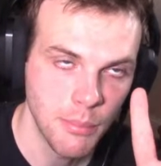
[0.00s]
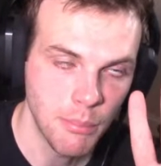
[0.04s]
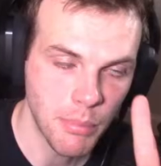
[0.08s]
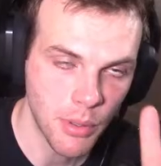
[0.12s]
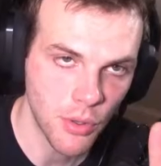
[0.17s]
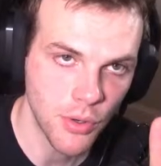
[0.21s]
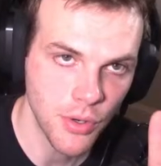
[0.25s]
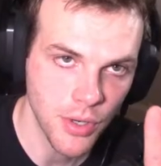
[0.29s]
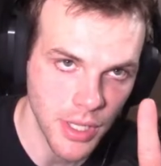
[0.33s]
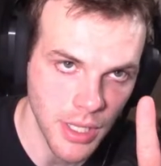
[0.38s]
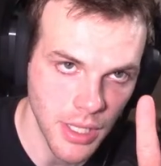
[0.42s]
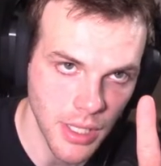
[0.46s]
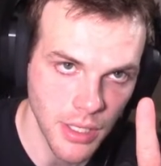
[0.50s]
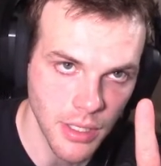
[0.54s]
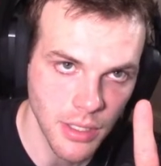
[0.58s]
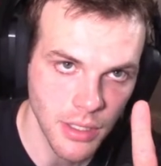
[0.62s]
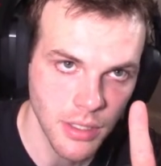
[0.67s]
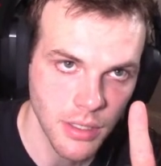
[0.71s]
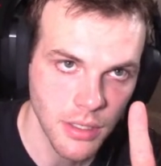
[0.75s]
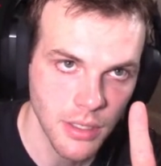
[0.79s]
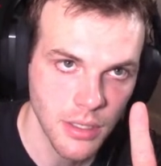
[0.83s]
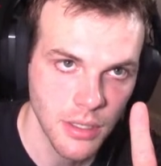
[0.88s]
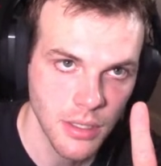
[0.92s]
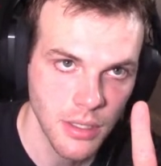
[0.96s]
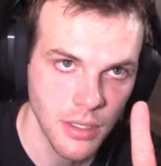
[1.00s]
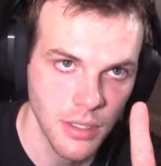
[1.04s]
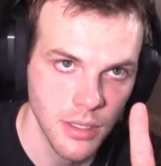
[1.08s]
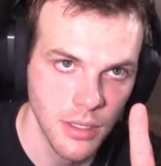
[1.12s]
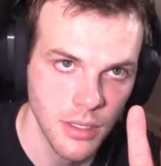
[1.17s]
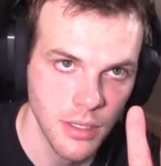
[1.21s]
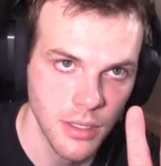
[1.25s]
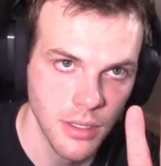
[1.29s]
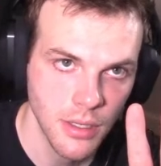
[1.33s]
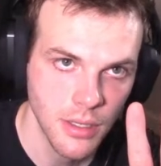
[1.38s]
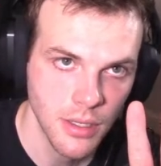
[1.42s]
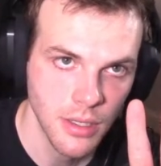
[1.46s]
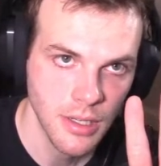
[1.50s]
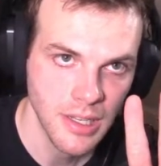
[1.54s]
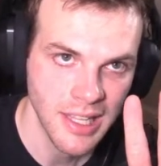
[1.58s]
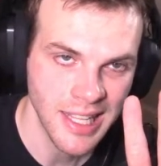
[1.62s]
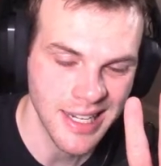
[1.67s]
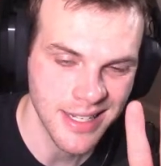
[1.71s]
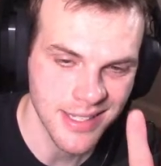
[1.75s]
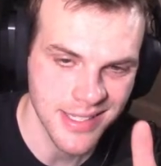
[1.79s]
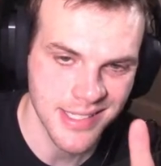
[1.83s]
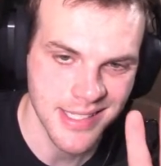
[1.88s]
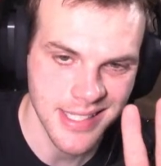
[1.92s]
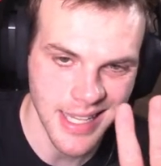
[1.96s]
Burden,
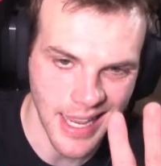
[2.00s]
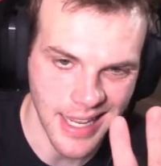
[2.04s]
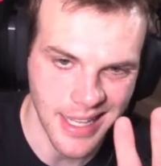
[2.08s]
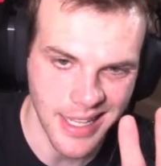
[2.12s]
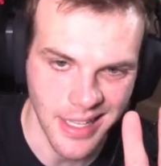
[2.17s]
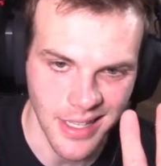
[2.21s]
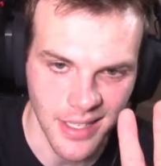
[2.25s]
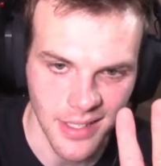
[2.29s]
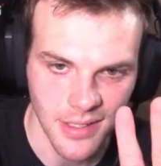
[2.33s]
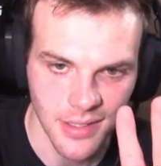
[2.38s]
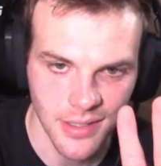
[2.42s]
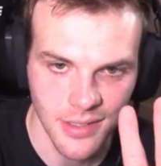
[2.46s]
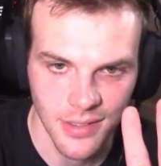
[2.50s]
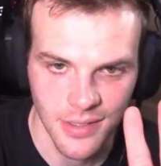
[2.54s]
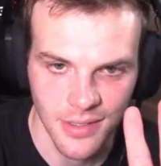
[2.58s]
and a second,